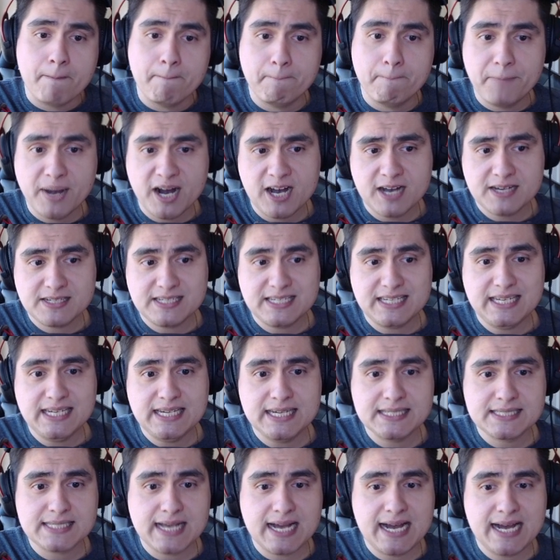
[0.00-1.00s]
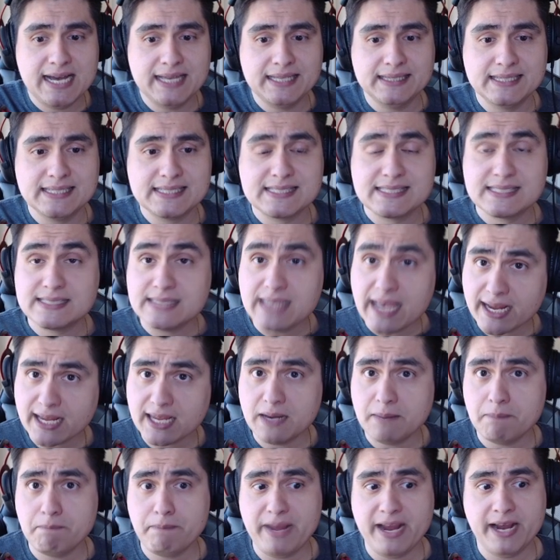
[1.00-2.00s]
But he is on the
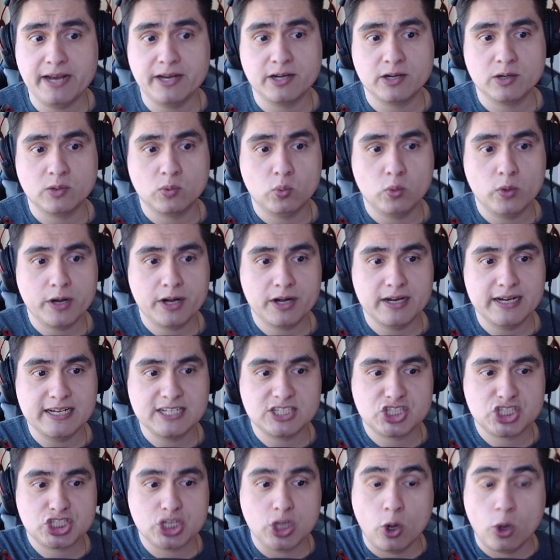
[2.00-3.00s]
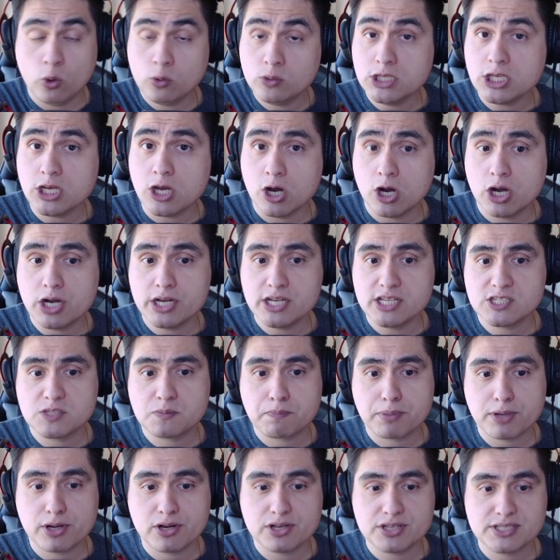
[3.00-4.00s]
second banner, where it's only Arden's
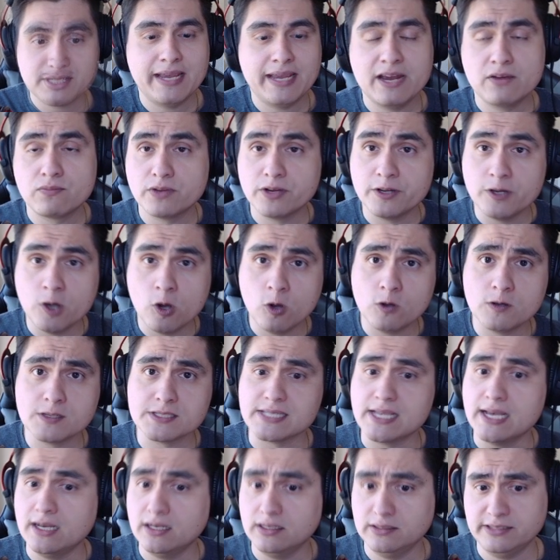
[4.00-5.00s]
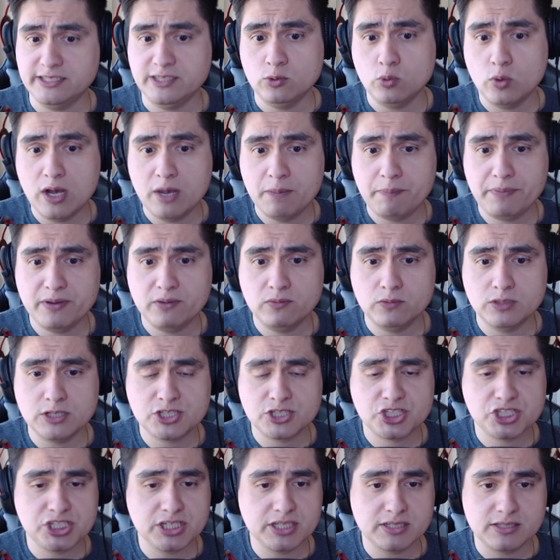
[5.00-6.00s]
Burst and Renoa's LD weapon, which
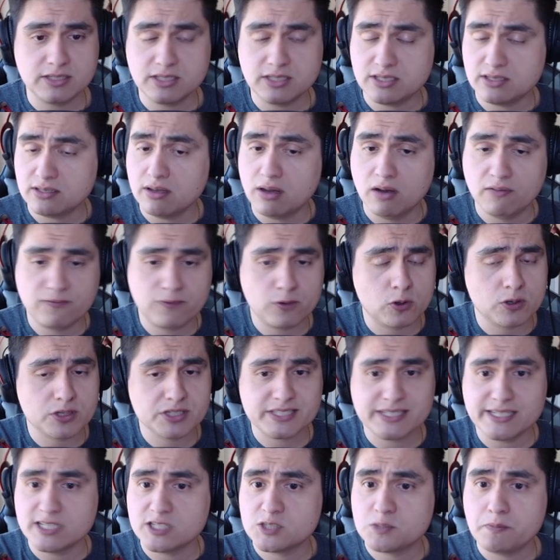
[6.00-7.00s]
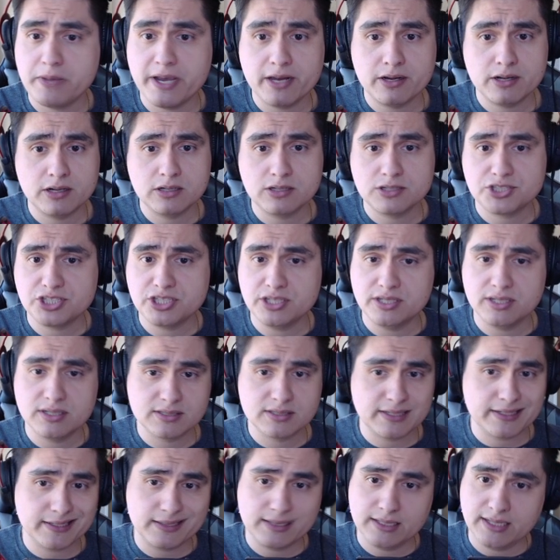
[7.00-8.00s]
she of course gets better. She does
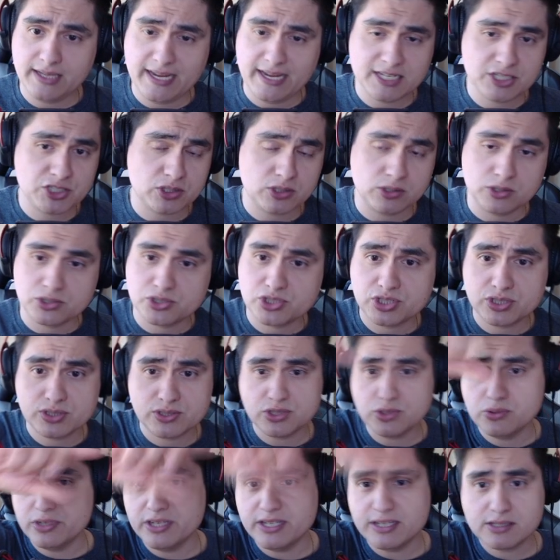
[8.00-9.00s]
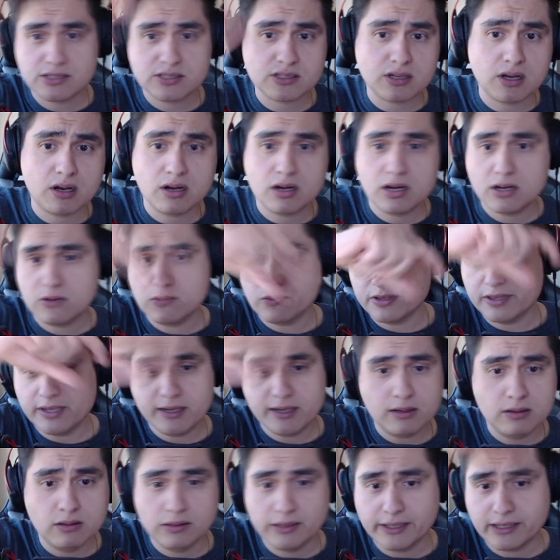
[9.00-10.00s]
like the Angelo shooting star where they
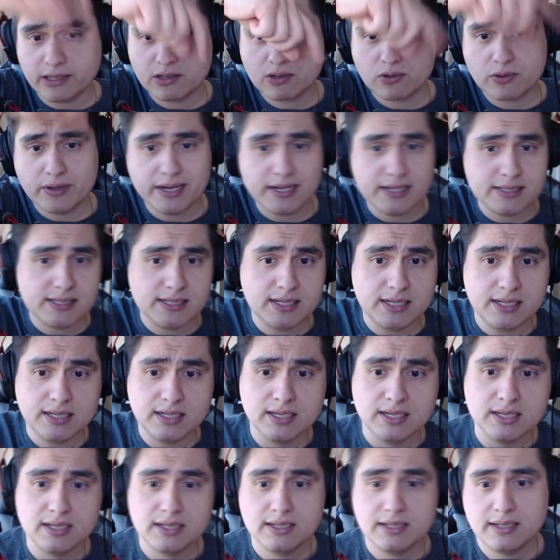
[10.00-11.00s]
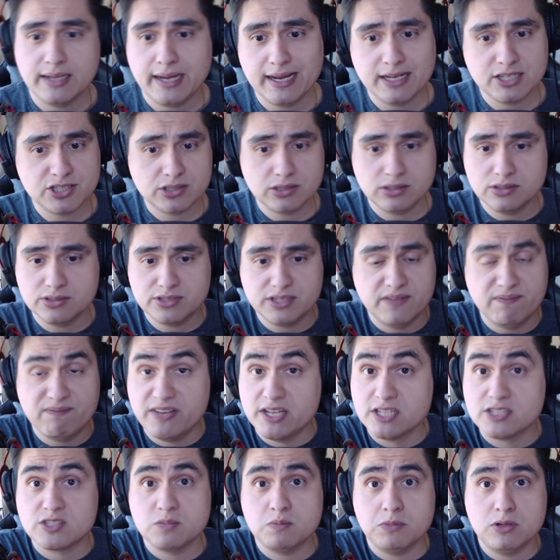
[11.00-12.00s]
go like crazy. Angelo's
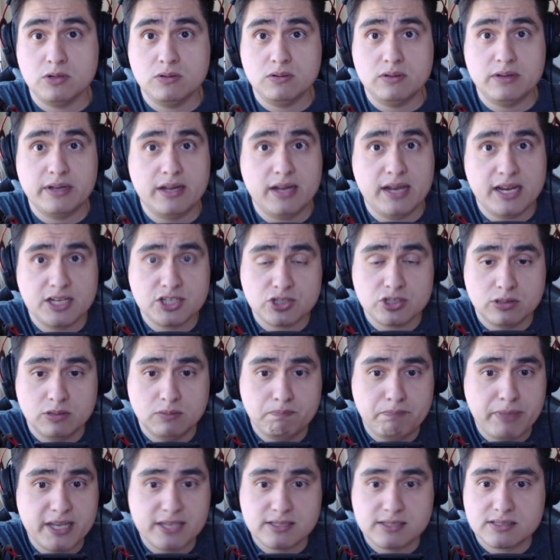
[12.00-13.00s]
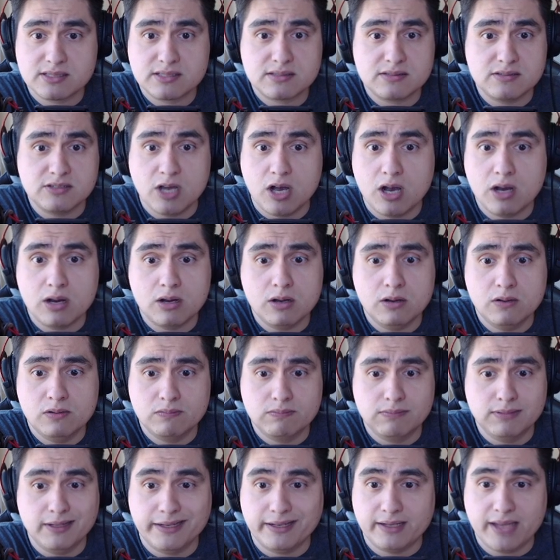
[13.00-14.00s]
invincible, Angelo best doggo
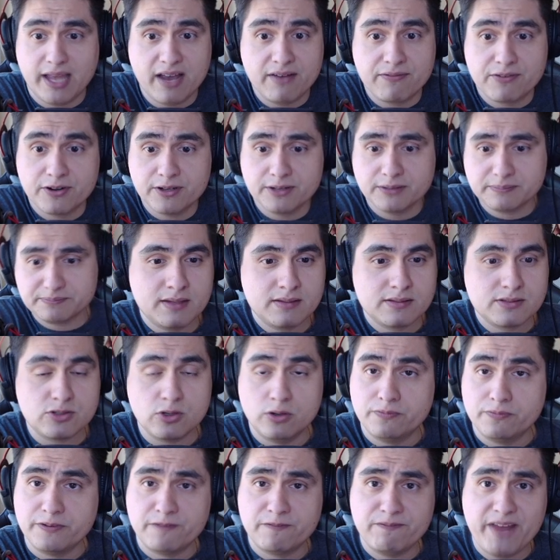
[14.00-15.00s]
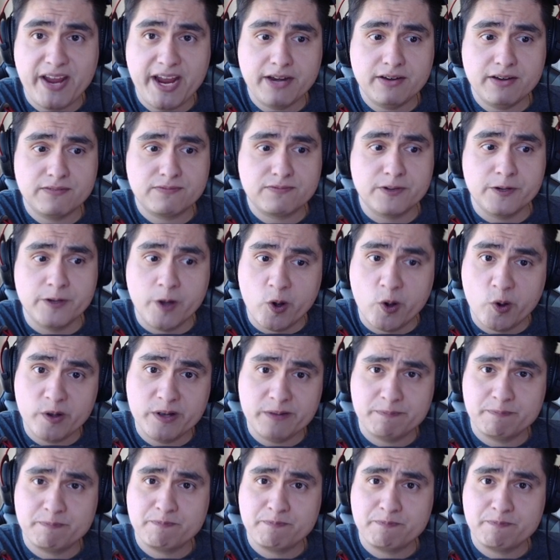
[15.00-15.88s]
like ever. So if you're a fan of Renoa